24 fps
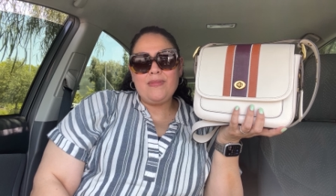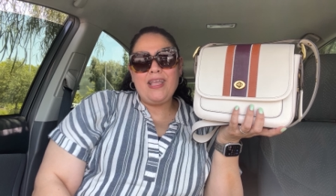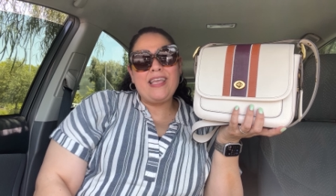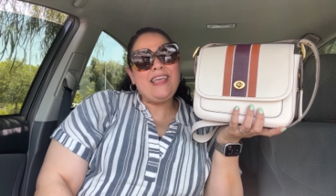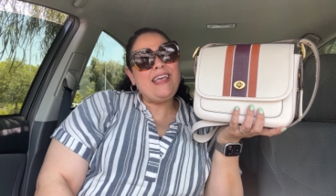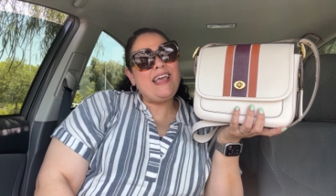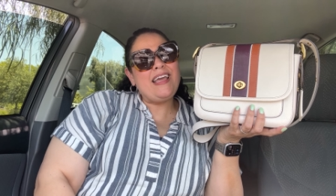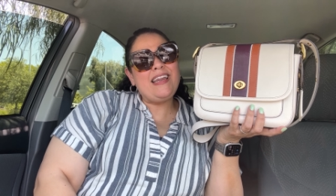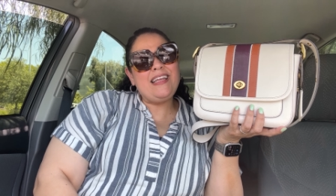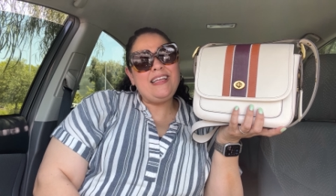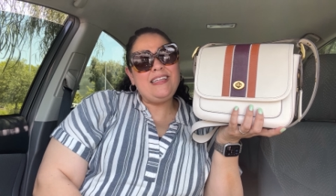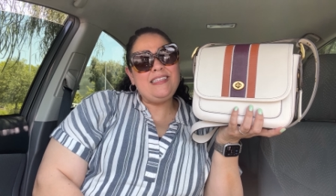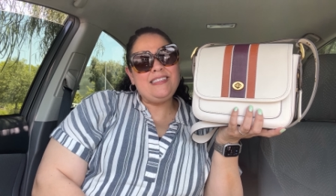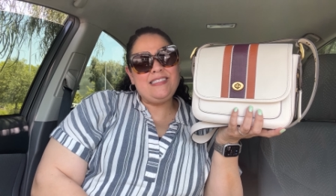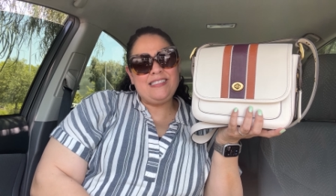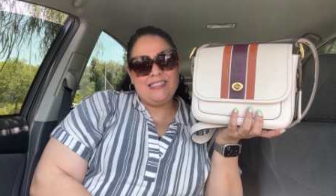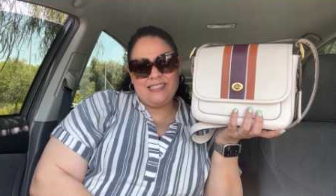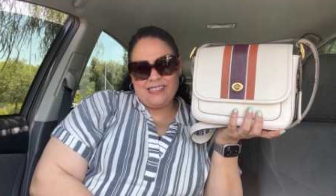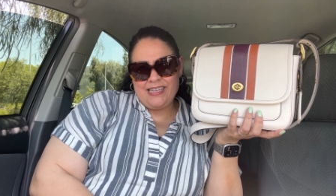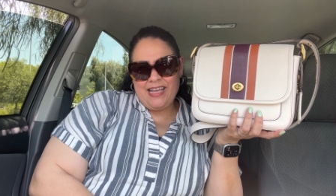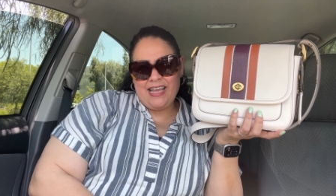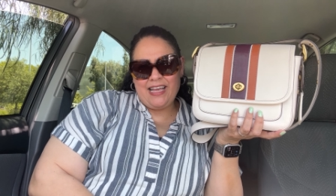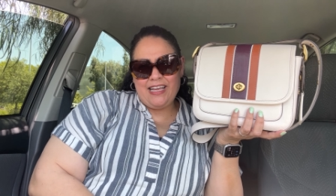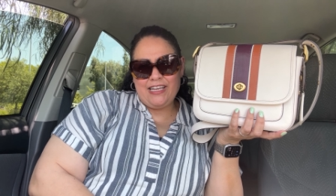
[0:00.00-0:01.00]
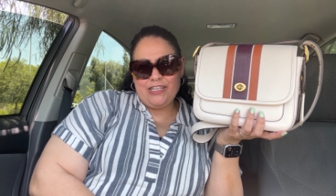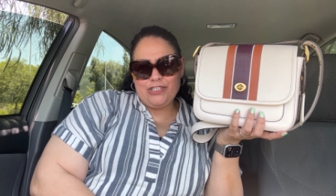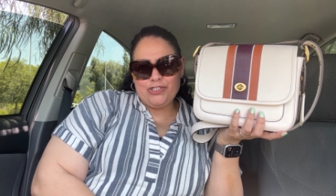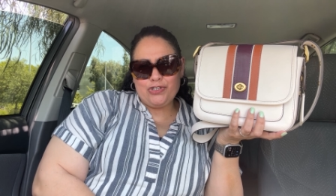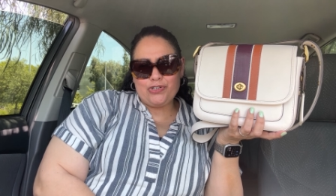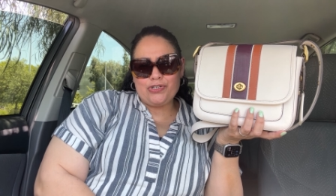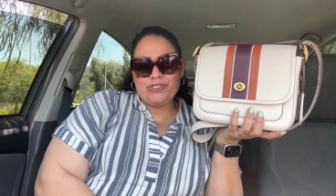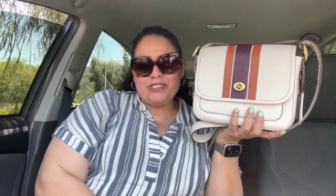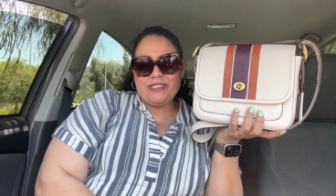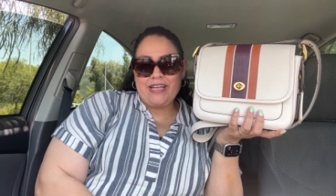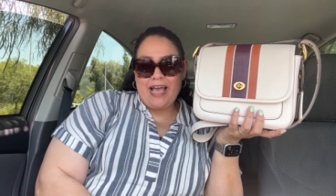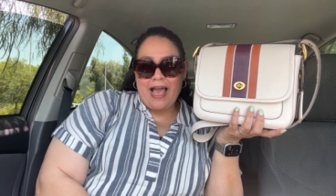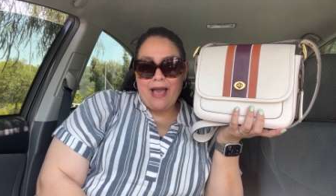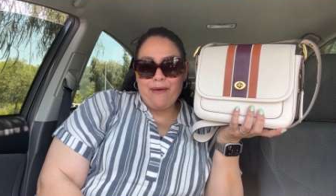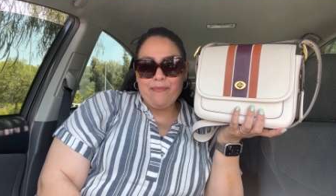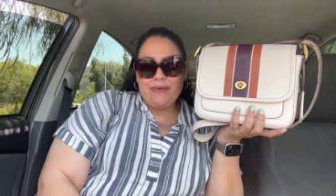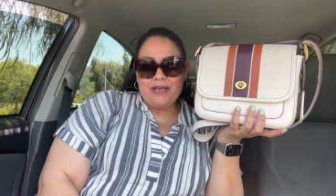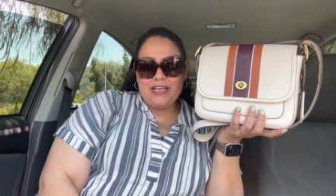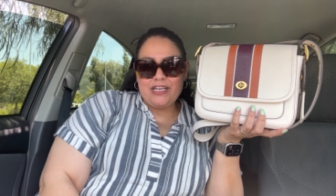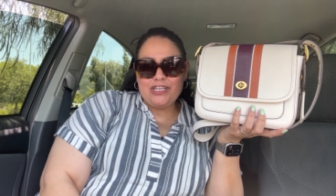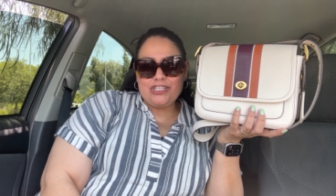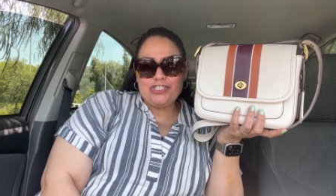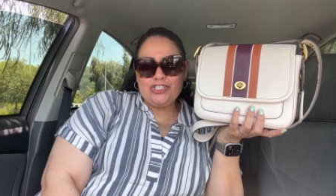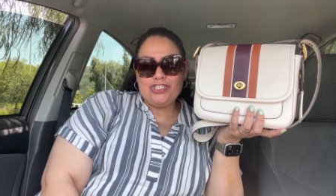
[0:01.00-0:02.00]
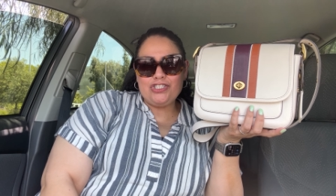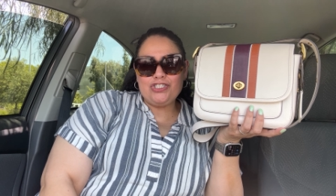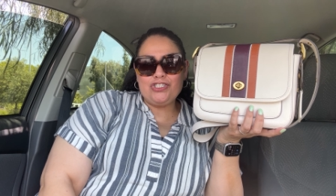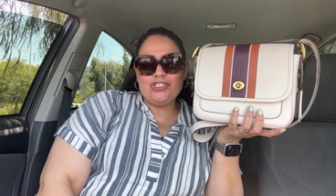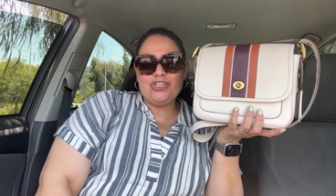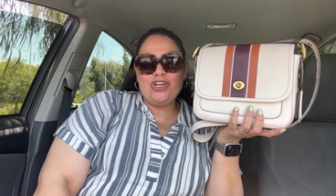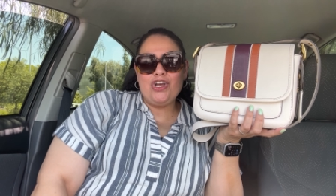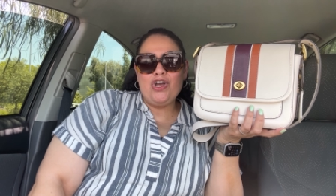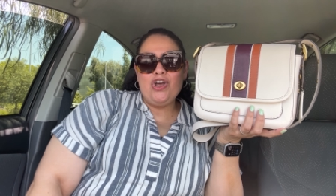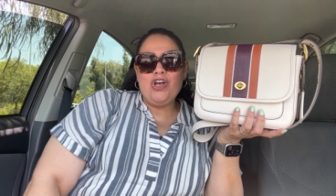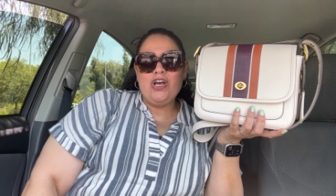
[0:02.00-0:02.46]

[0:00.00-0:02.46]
getting stained or damaged,